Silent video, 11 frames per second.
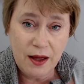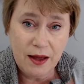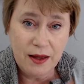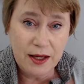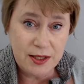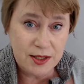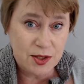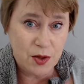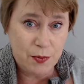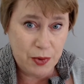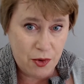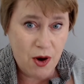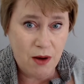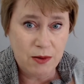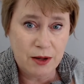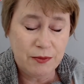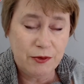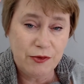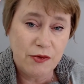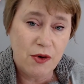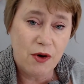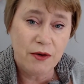It's a problem
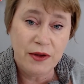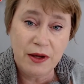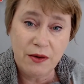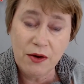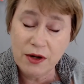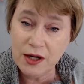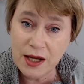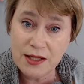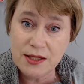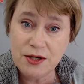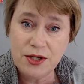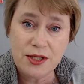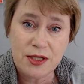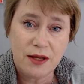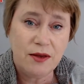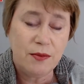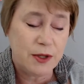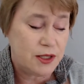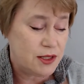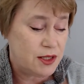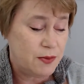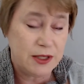for the organizers and the
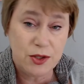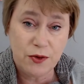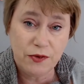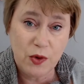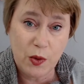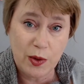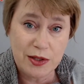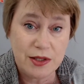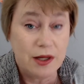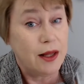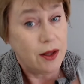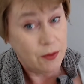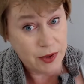participants, of course, but